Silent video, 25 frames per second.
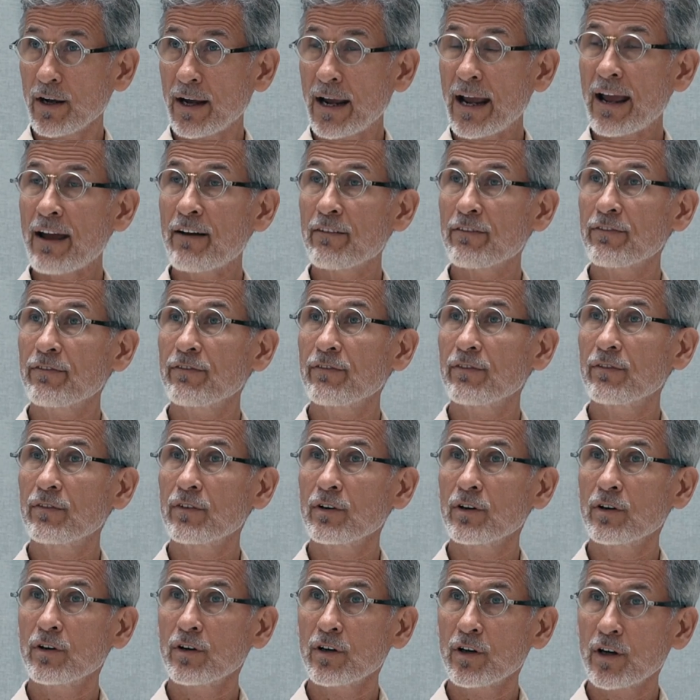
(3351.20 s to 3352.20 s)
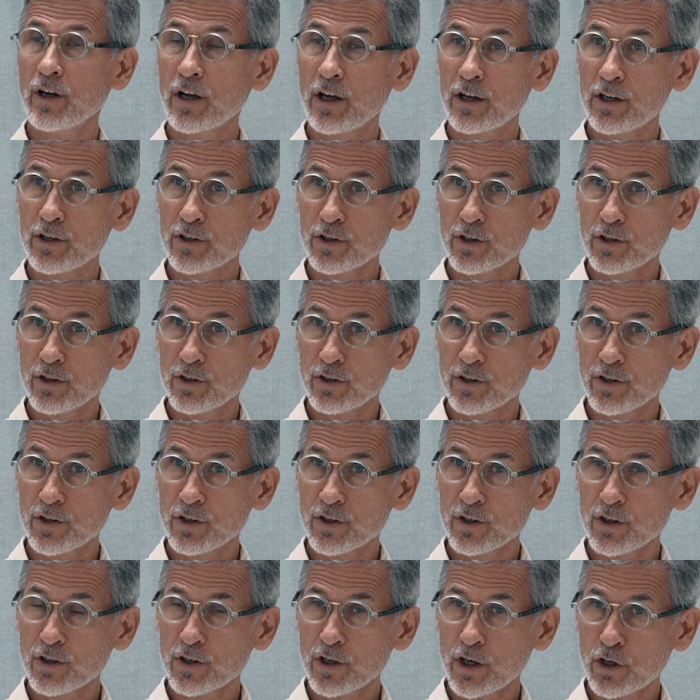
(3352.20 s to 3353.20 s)
have
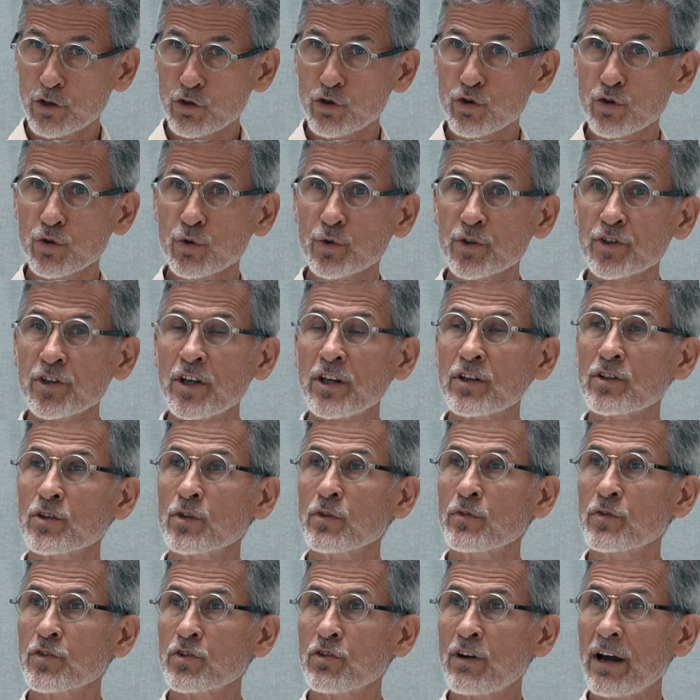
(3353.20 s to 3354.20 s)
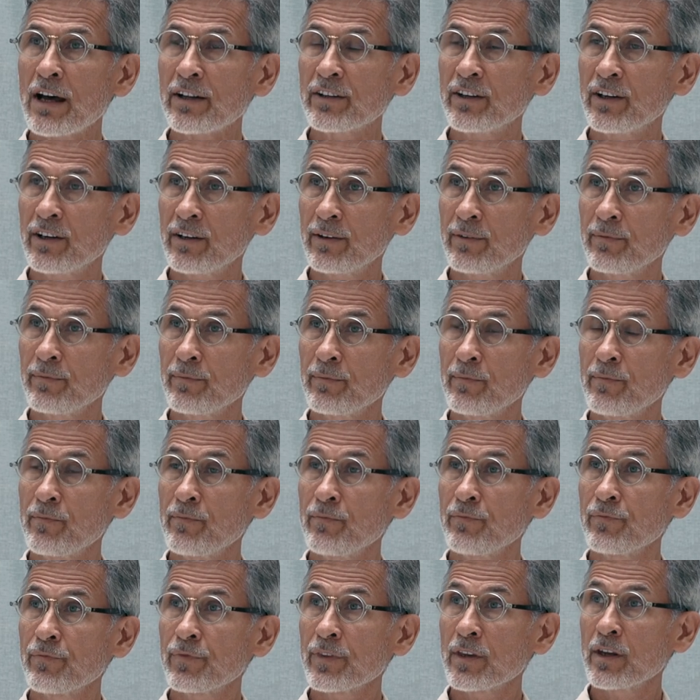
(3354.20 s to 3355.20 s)
a true sense of Shraddha,
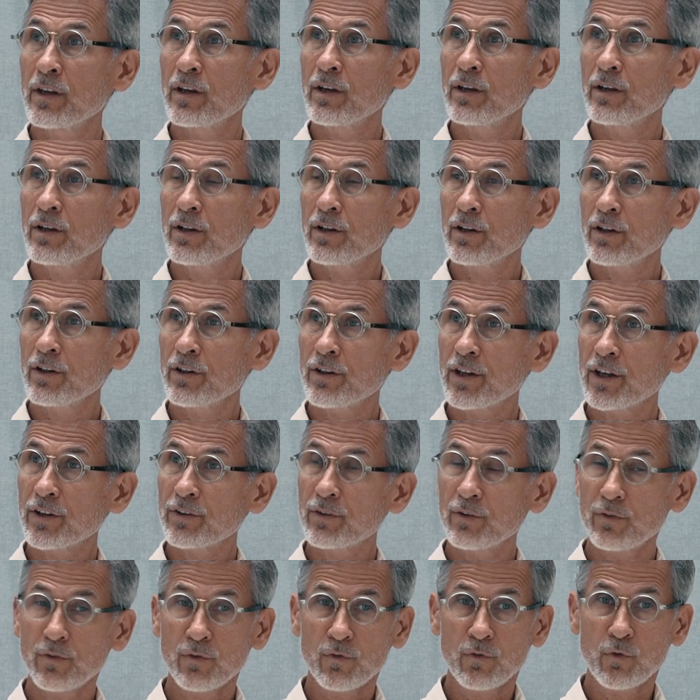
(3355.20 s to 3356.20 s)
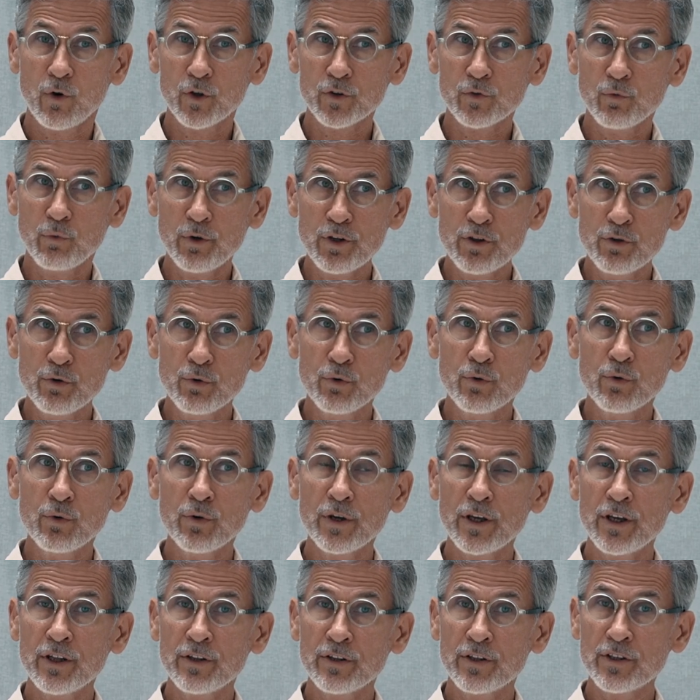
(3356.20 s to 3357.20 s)
that what we
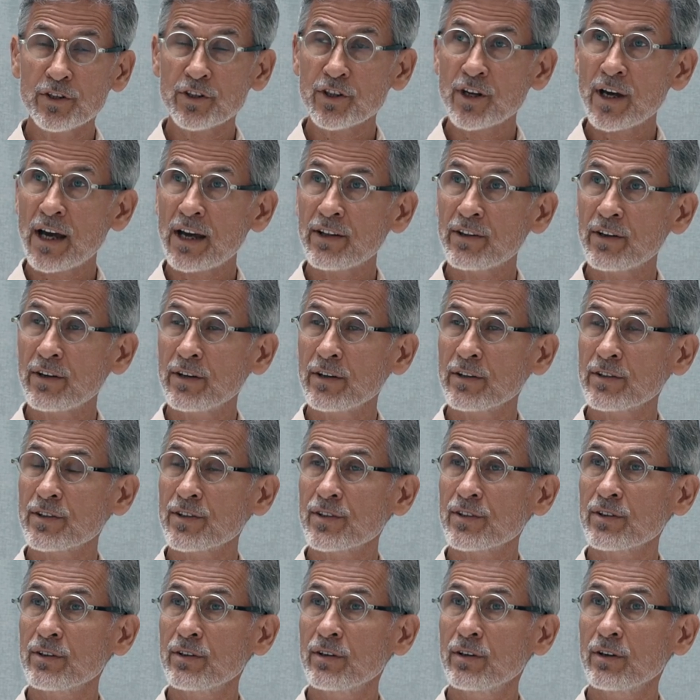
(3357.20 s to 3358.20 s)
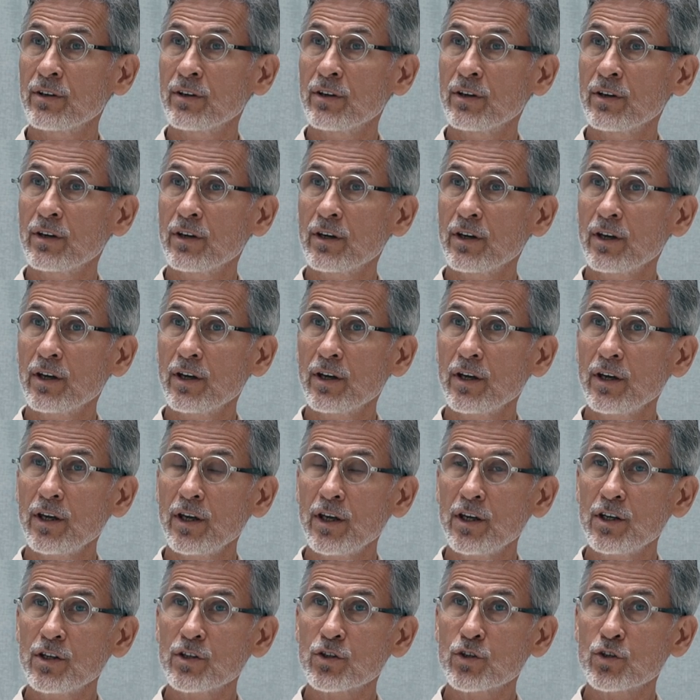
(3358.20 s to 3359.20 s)
do in these gatherings
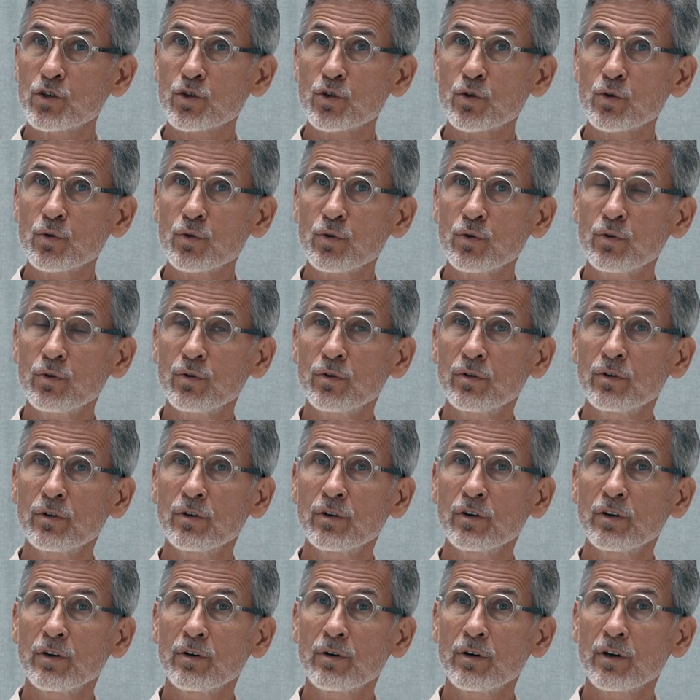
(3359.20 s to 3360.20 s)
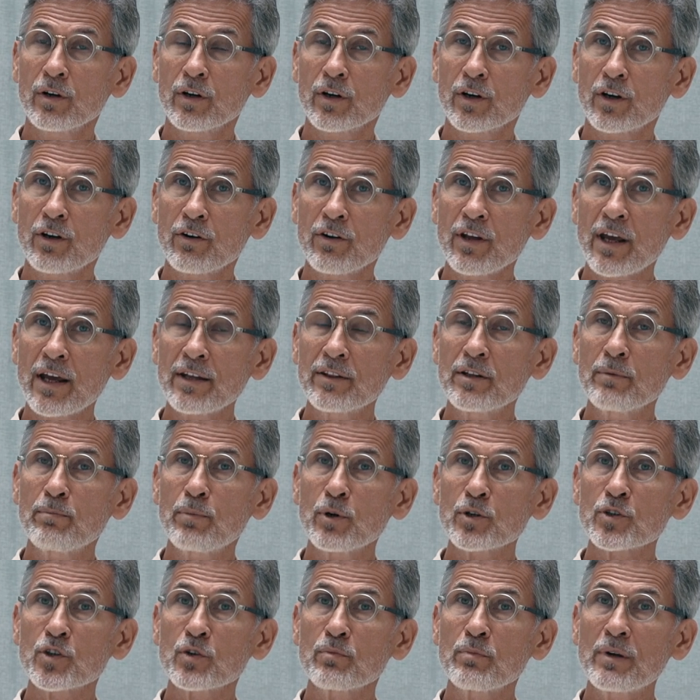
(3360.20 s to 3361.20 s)
is to create the
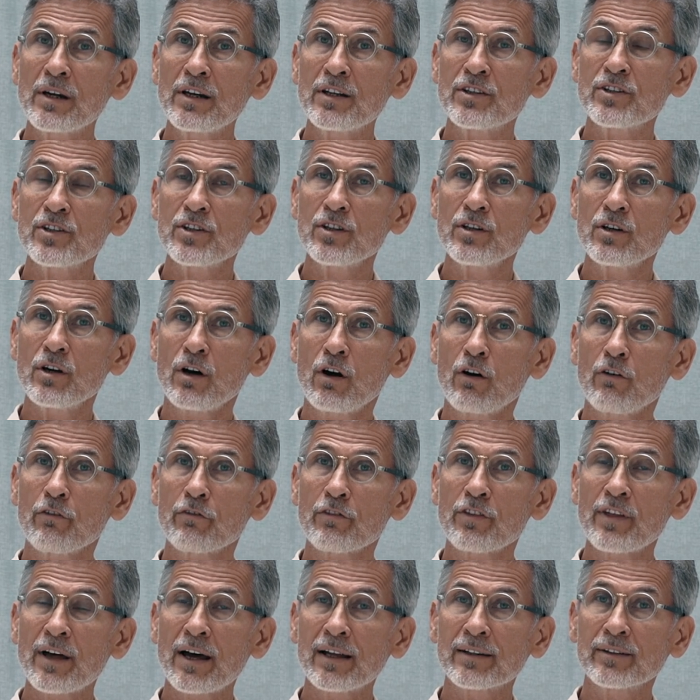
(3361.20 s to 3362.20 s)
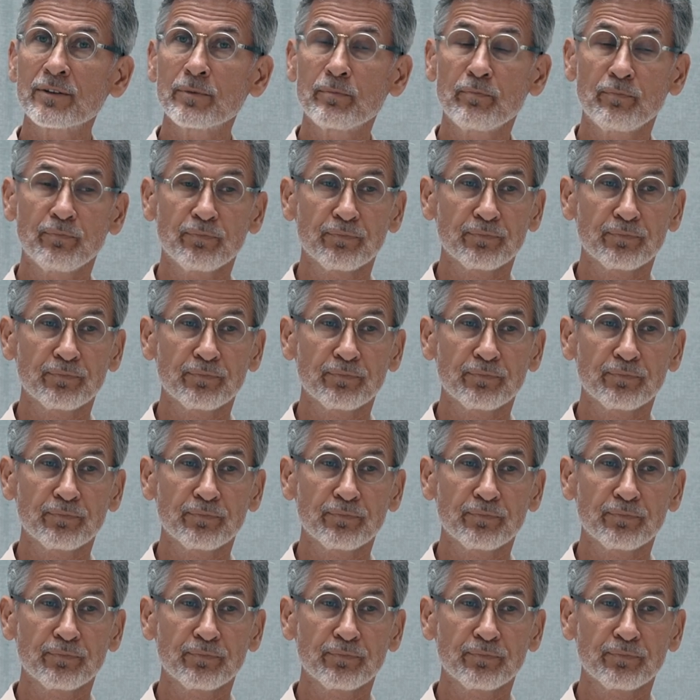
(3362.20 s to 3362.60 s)
possibility of that